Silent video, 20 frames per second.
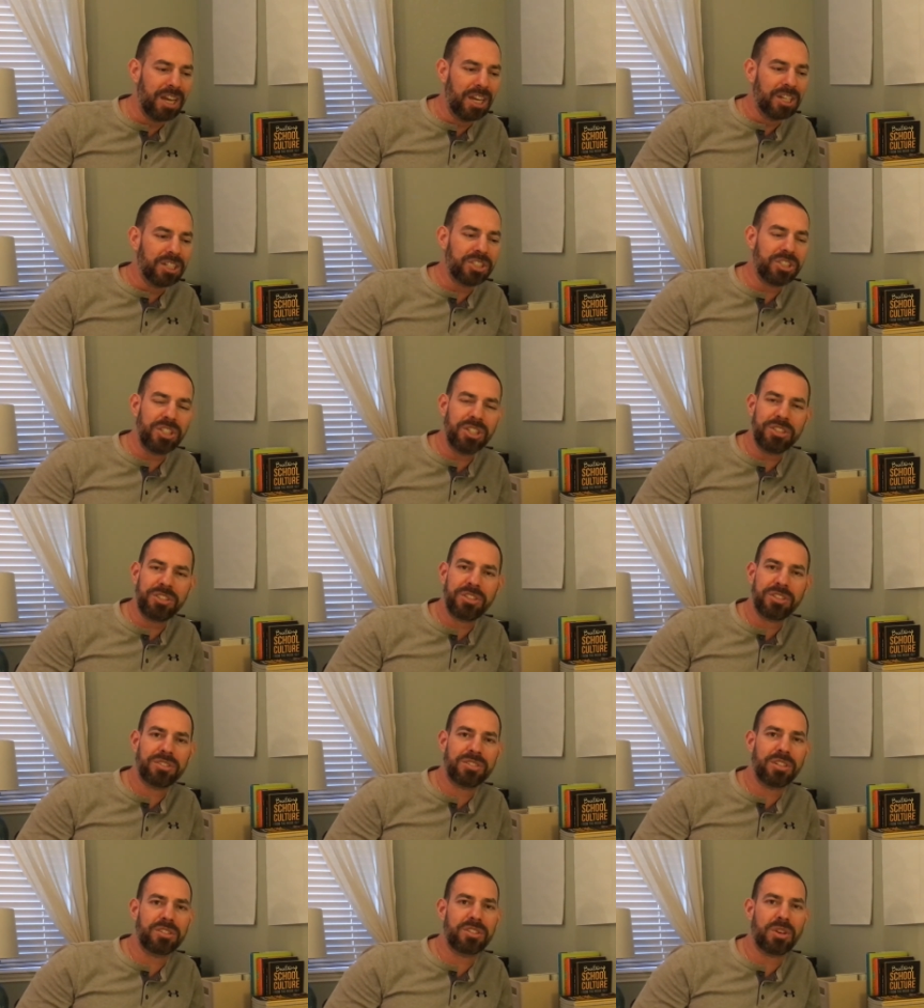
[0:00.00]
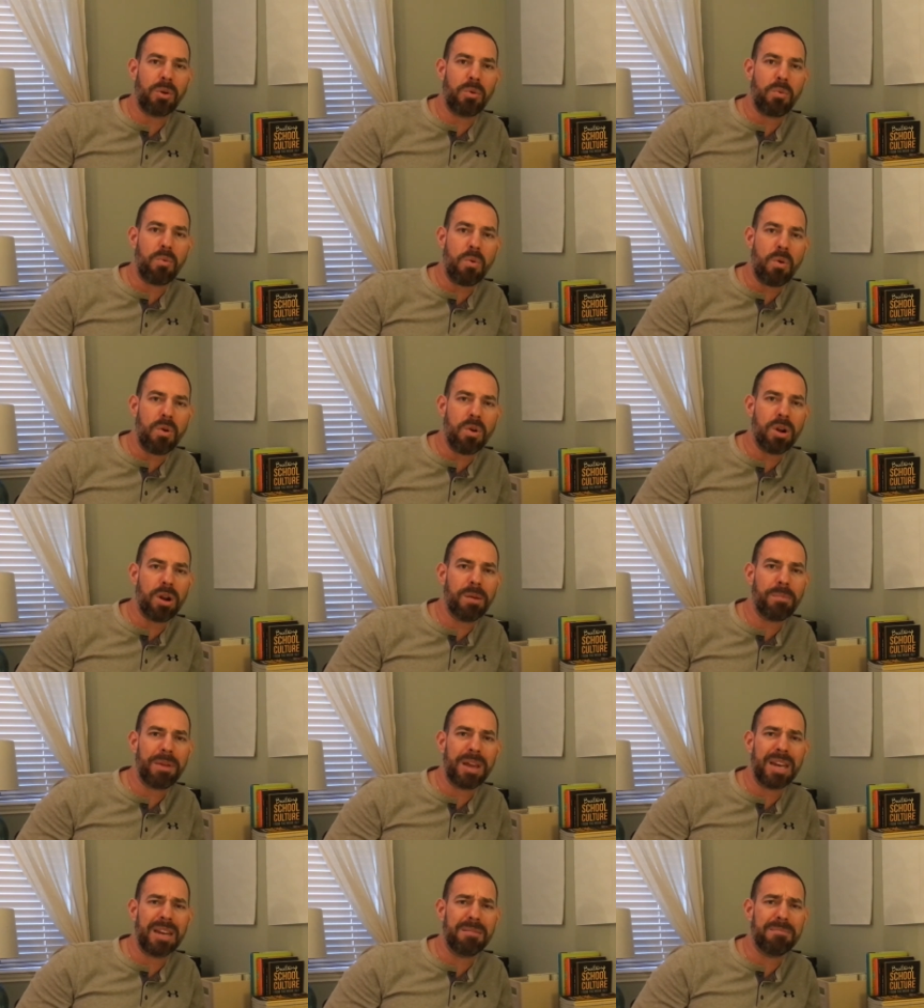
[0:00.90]
She is just such a
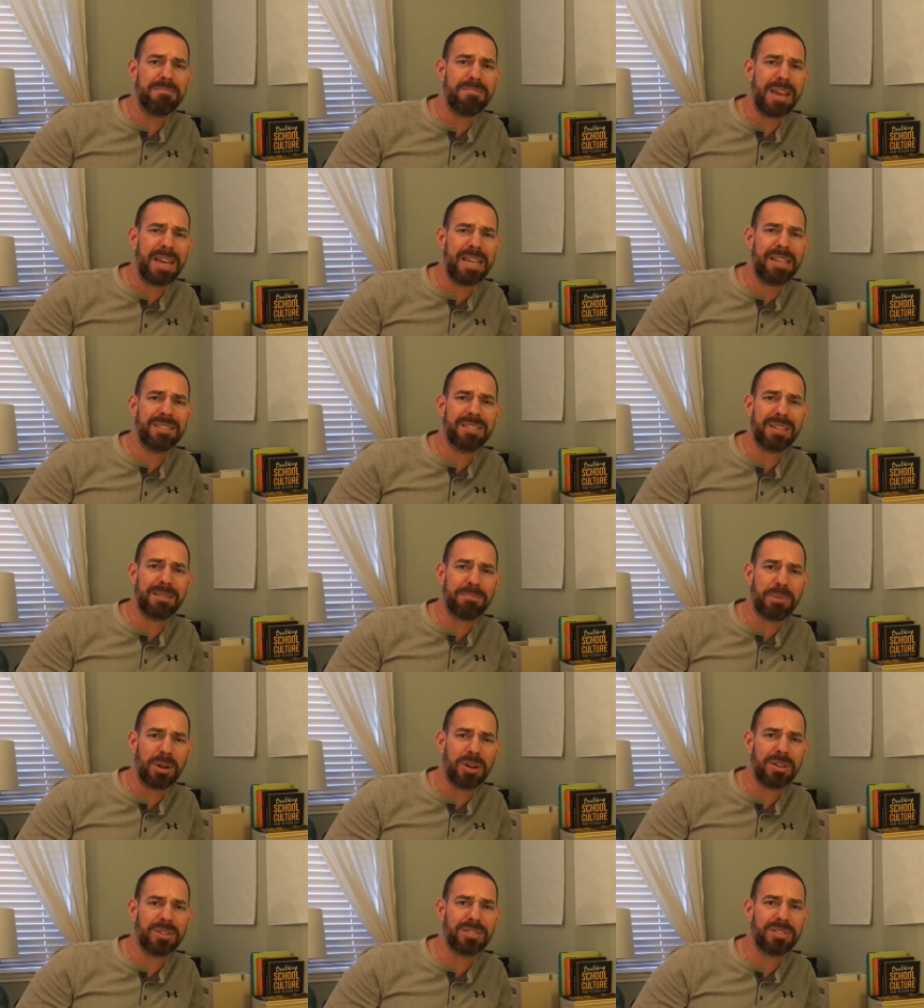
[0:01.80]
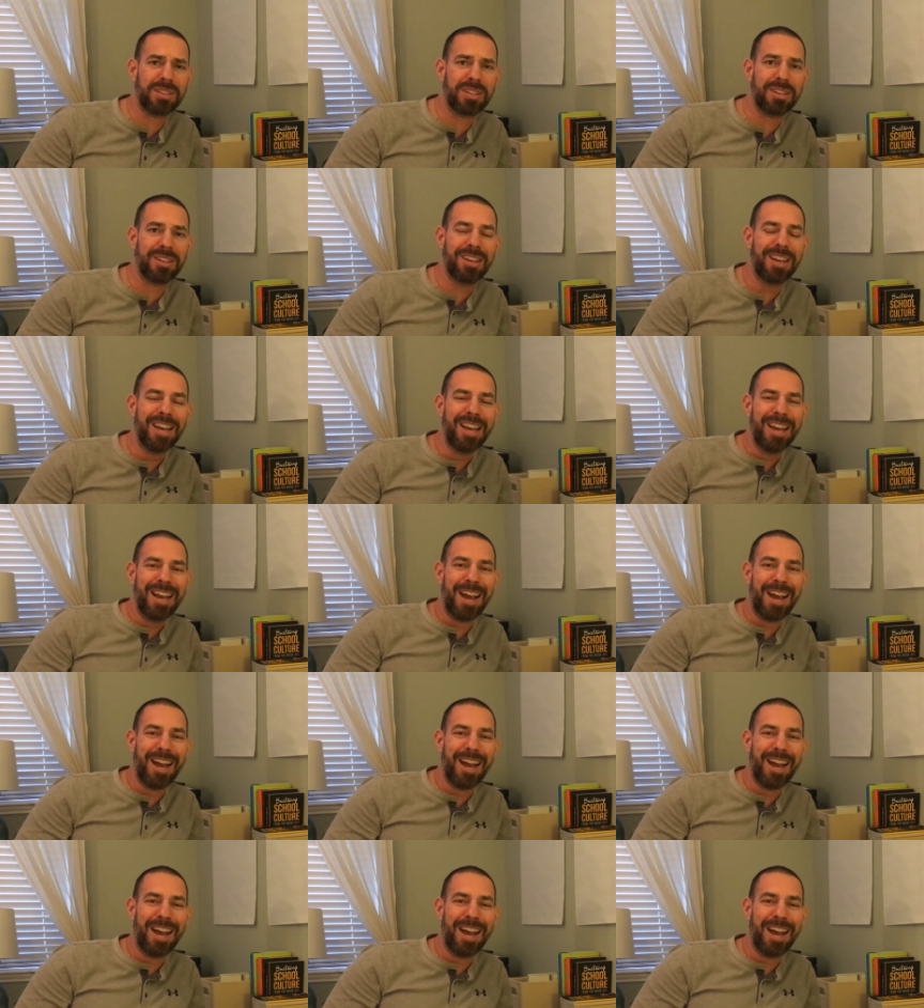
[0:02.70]
warm and amazing person.